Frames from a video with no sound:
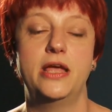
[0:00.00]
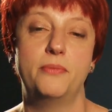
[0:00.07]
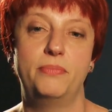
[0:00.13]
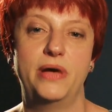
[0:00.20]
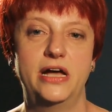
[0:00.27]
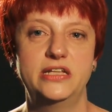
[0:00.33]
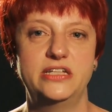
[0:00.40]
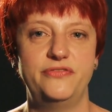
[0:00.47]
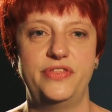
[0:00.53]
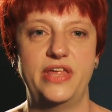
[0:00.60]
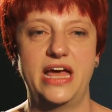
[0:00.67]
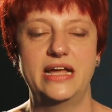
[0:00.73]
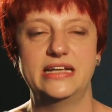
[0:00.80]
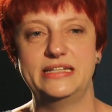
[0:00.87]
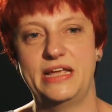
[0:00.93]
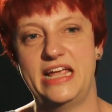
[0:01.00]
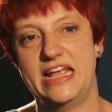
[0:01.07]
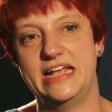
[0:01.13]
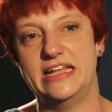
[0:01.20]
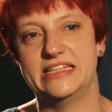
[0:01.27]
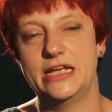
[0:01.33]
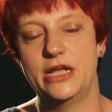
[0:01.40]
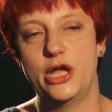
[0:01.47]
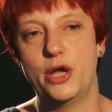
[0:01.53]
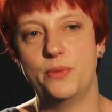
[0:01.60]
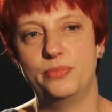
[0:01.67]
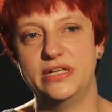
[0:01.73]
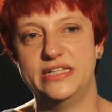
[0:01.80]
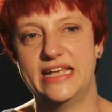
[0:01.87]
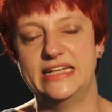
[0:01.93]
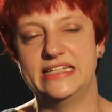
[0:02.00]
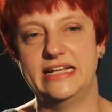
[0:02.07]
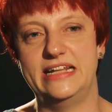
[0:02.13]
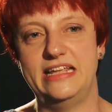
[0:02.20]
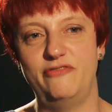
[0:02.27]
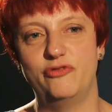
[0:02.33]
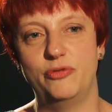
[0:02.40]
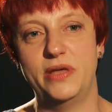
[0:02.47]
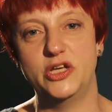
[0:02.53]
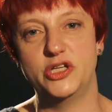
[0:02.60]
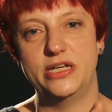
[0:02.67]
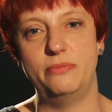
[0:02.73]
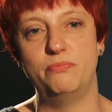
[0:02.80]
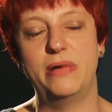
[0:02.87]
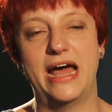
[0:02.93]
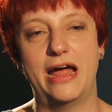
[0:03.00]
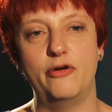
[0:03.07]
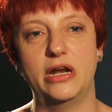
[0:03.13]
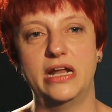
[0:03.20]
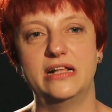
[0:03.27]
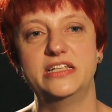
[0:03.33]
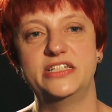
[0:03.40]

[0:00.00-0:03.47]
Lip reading: Part of that is presenting the information in parallel,